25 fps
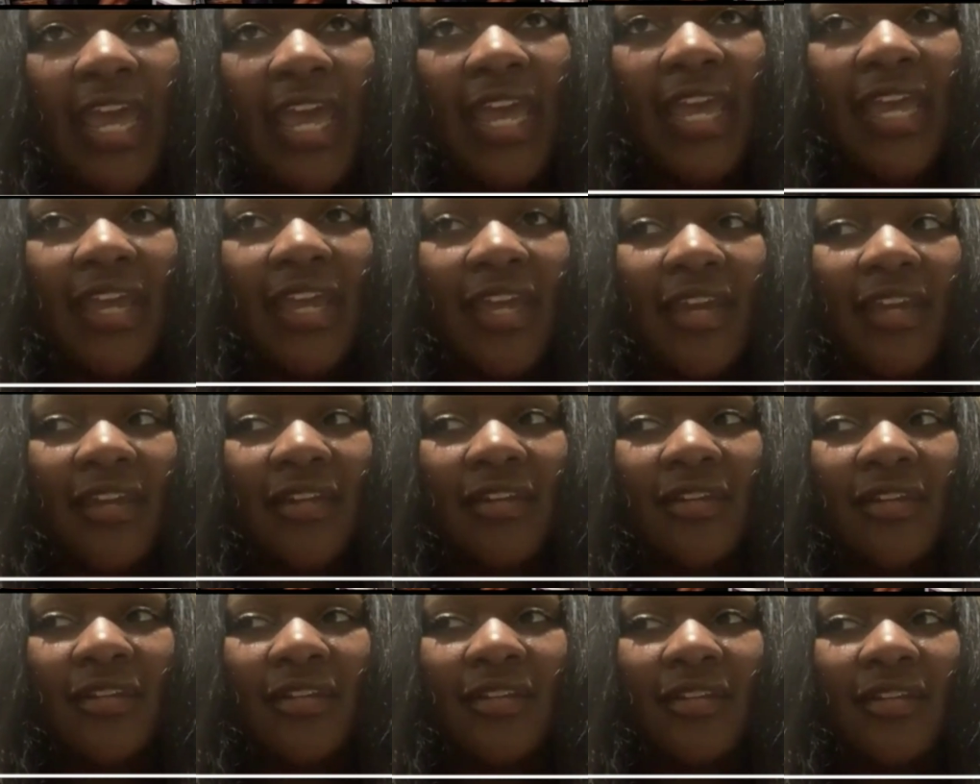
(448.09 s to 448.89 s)

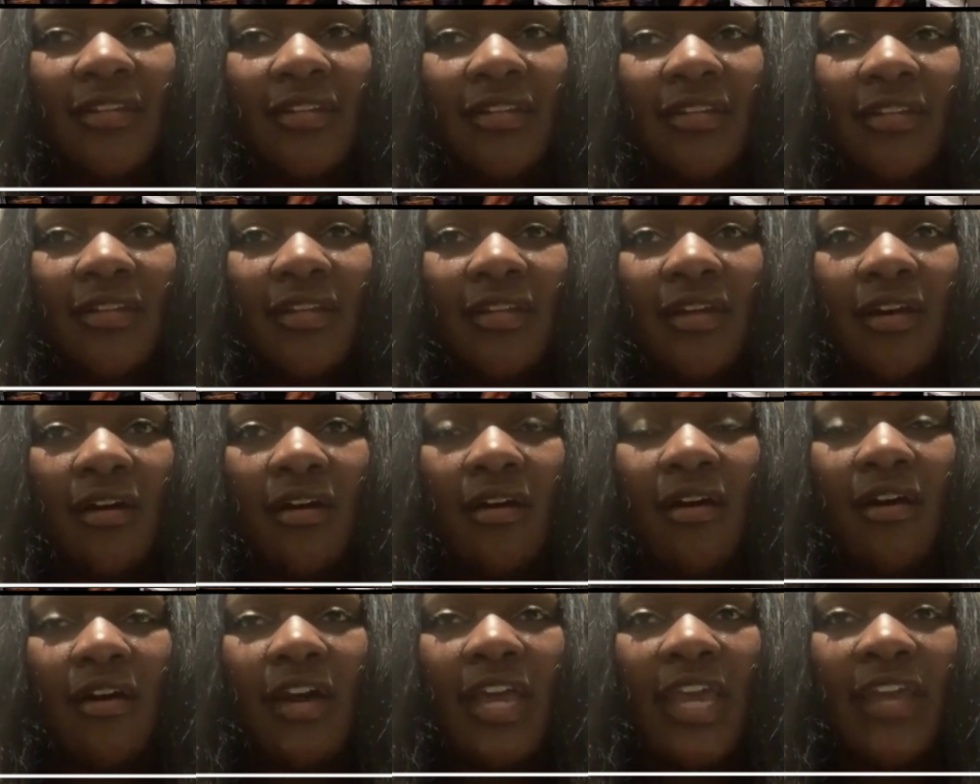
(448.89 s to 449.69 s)
And
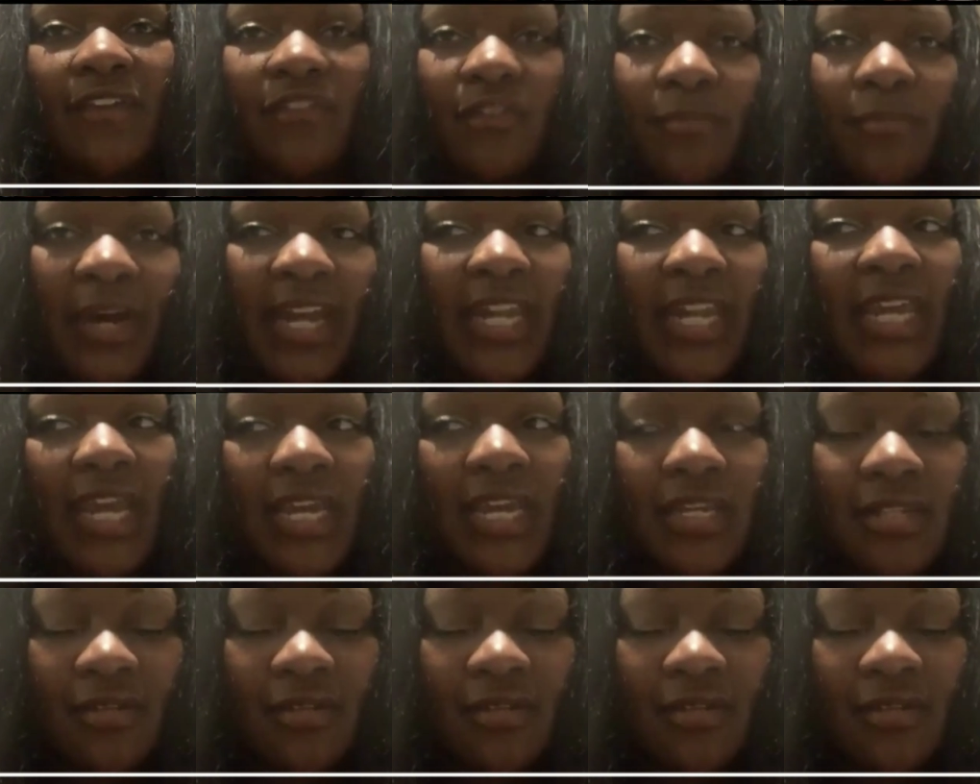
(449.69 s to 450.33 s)
everybody